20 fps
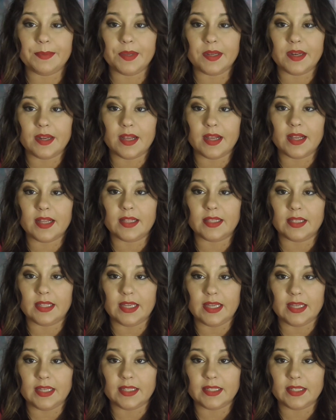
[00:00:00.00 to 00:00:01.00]
but not
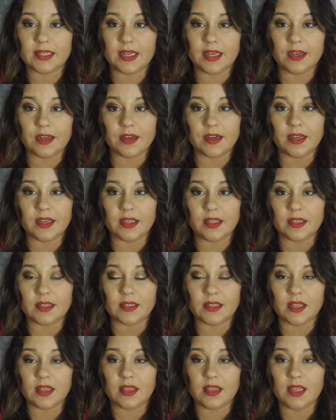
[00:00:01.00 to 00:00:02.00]
least, here
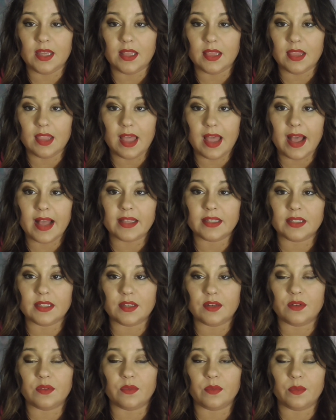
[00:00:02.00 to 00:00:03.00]
is the
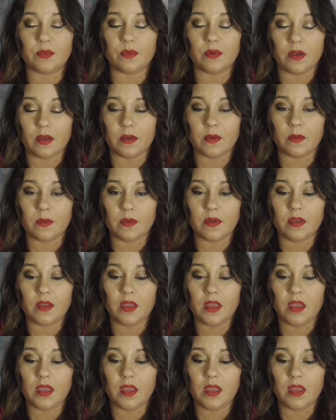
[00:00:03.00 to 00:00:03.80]
last row.